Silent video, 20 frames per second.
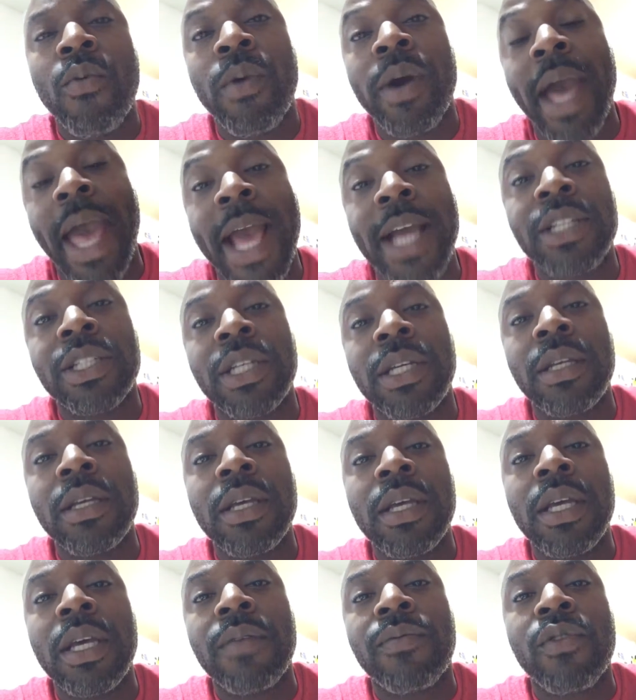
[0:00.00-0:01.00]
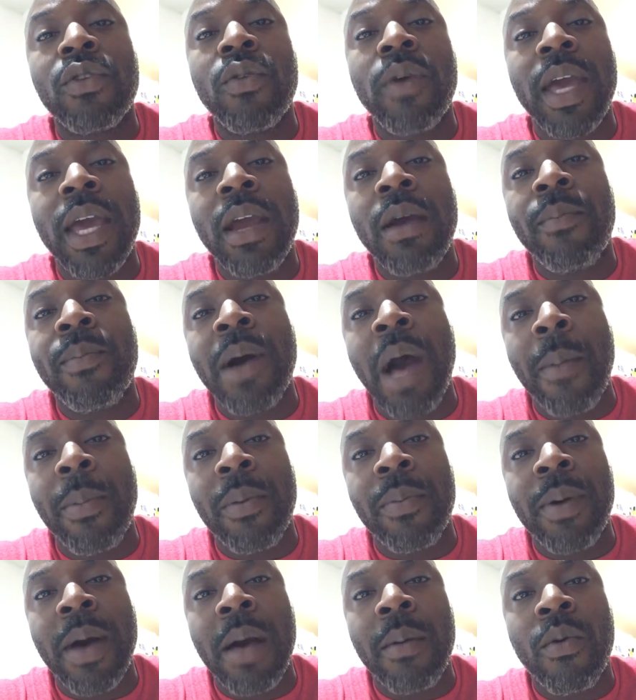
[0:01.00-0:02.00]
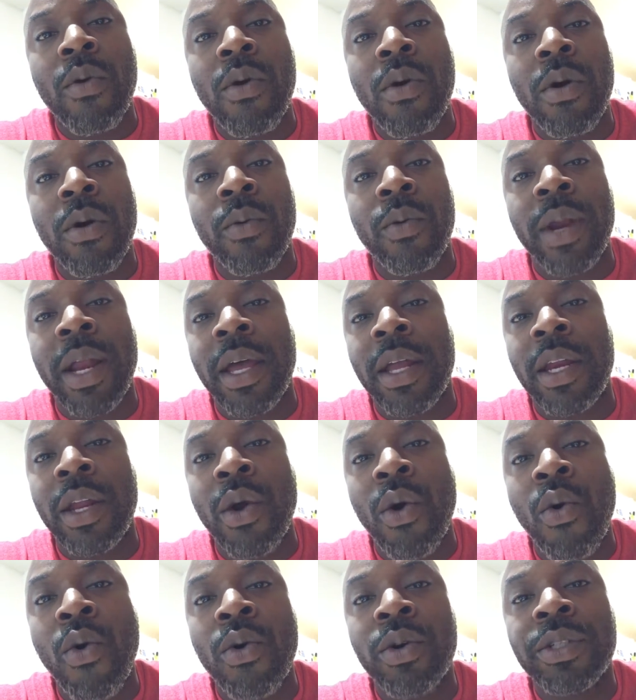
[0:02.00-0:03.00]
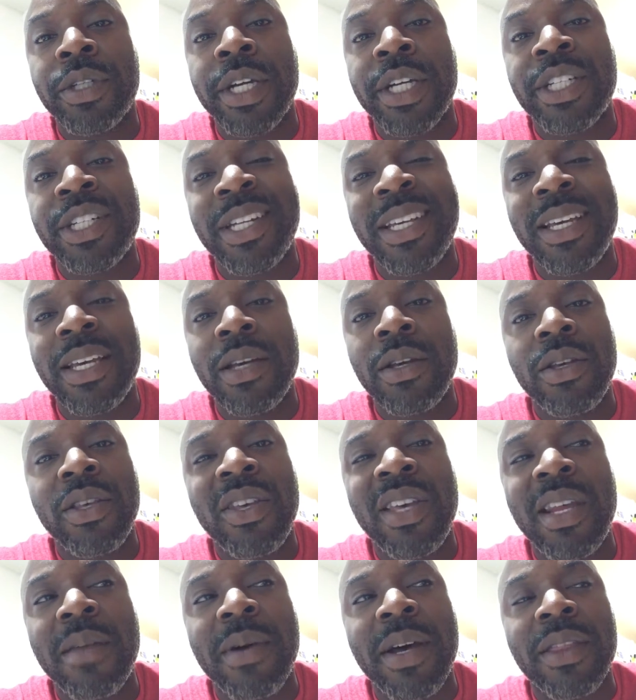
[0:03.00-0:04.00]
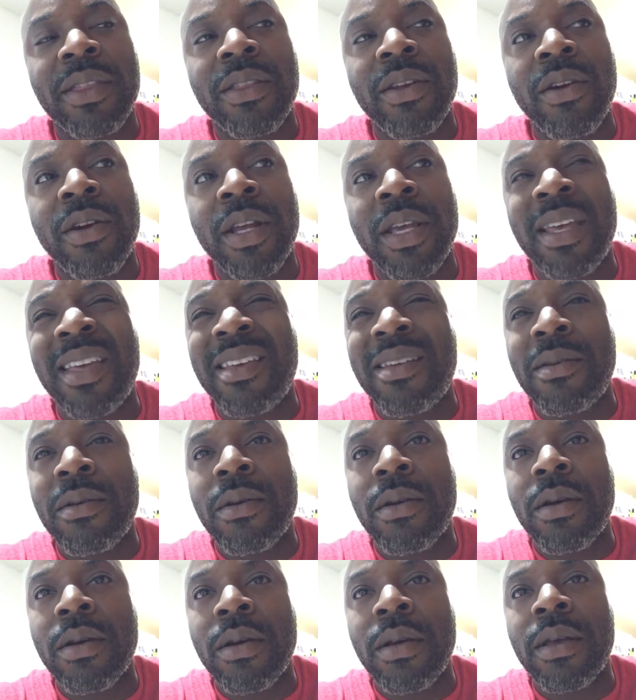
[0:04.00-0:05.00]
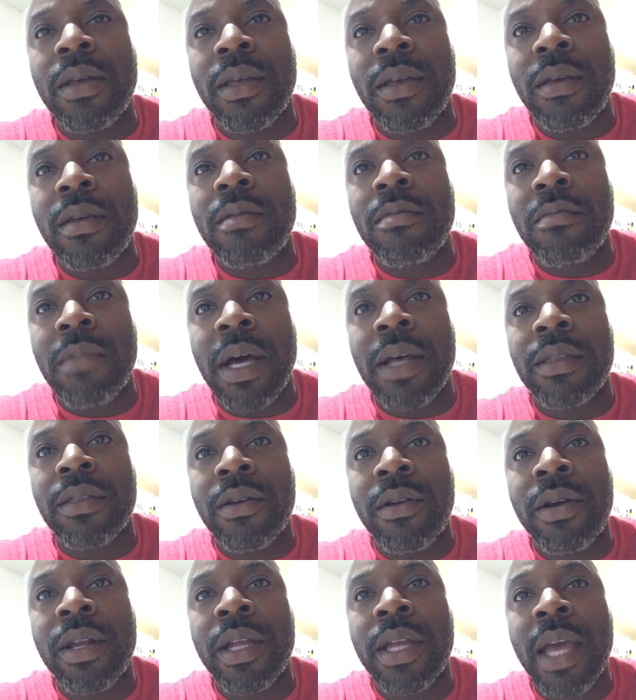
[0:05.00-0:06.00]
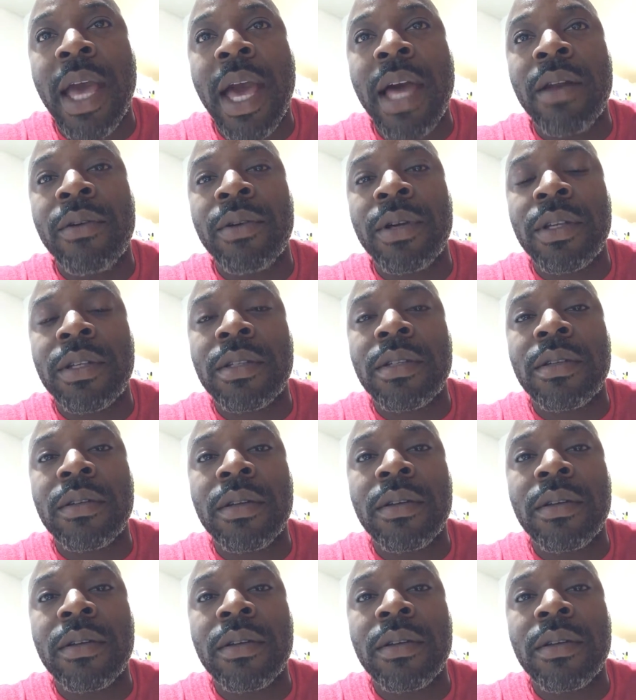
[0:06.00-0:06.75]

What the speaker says: Well, actually, if you air pop your popcorn without any oil touching it, you get about 30 calories